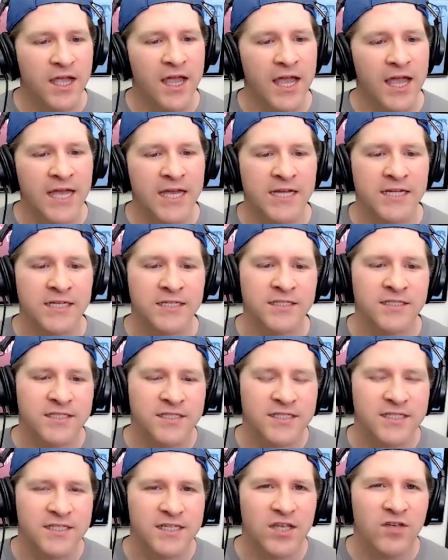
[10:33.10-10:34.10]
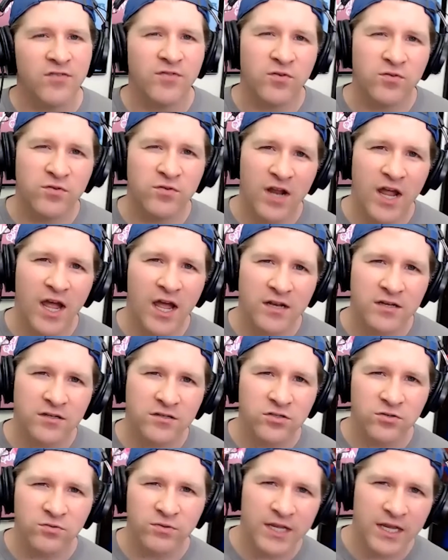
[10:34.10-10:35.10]
And if you're not
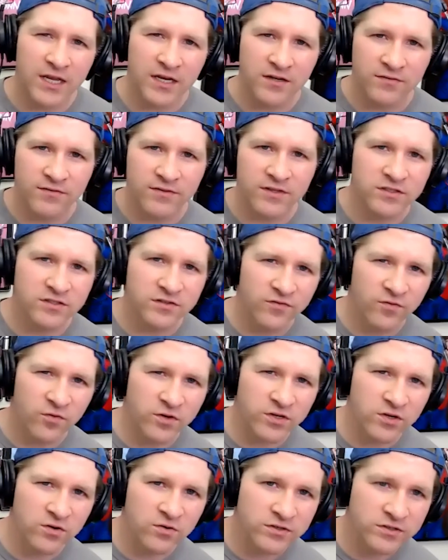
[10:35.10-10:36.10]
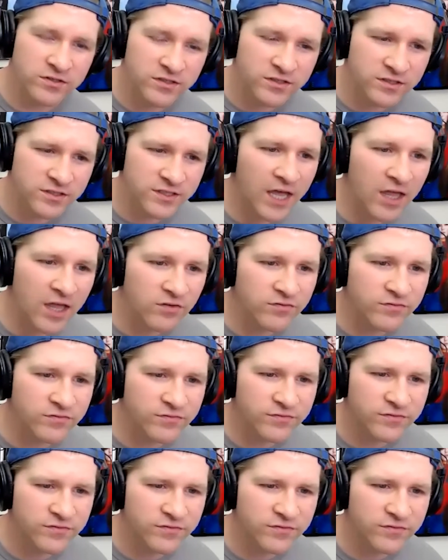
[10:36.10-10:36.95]
doing any of this for yourself,